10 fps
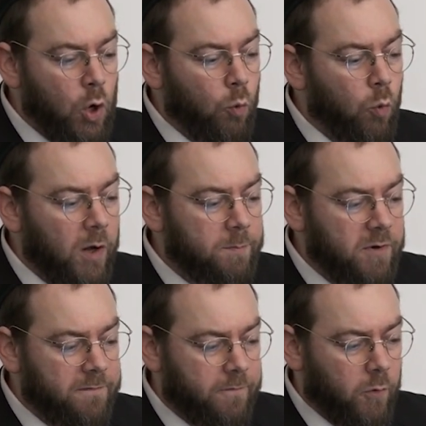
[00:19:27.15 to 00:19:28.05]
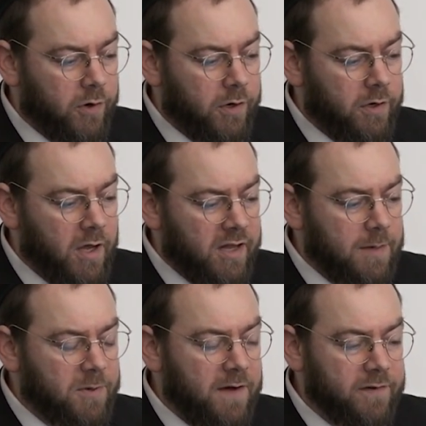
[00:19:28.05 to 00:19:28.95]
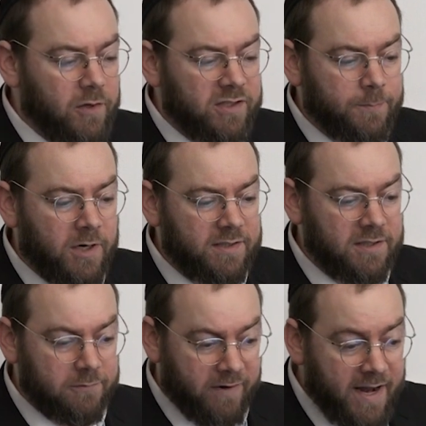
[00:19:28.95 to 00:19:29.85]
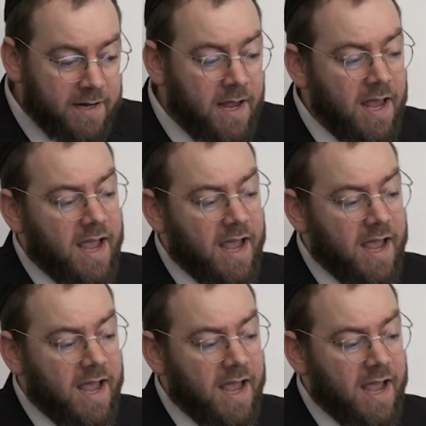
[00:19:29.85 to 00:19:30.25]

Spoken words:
one before the profit and loss process ran